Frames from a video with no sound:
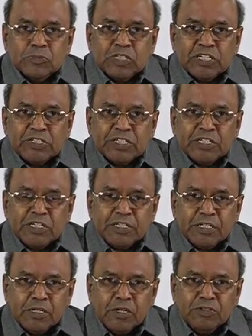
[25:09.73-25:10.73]
resting on
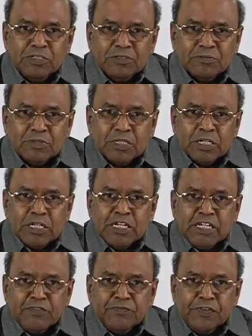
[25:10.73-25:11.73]
the ground.
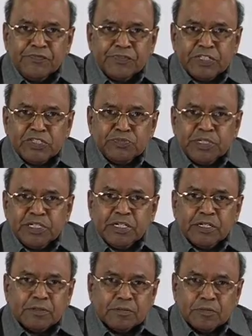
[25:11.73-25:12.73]
A 5th
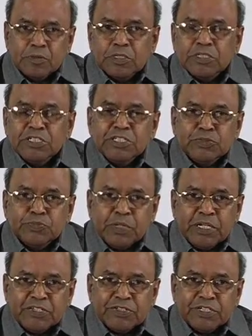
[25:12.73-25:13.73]
sphere is
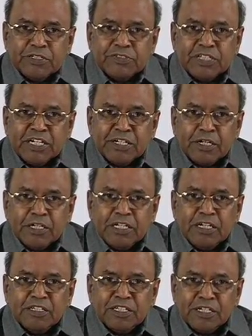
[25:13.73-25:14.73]
placed
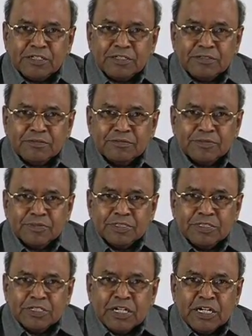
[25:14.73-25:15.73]
centrally on that,
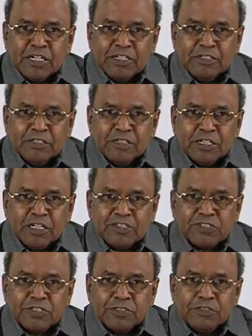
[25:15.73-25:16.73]
and you are
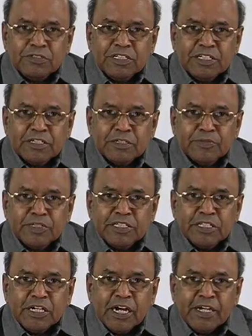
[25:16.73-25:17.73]
asked to determine
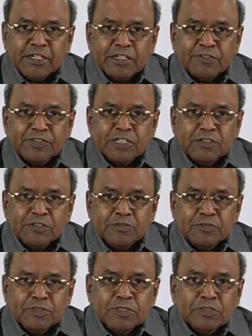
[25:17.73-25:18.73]
the height of the
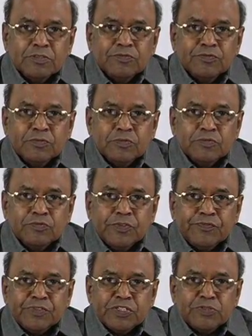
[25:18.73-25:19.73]

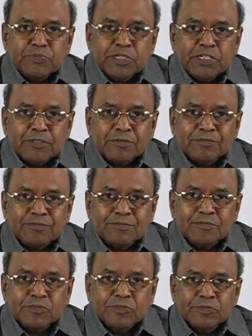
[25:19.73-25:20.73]
5th sphere.
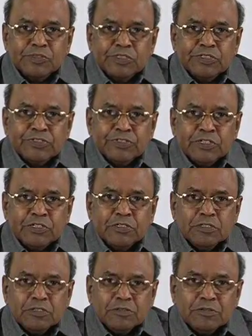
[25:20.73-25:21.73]

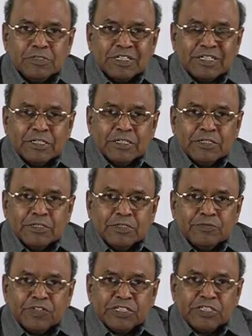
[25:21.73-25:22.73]
So
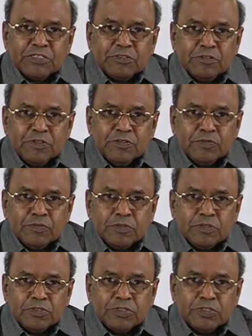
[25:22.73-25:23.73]
first
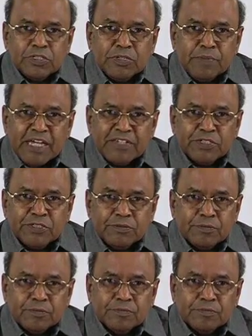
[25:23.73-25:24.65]
you should imagine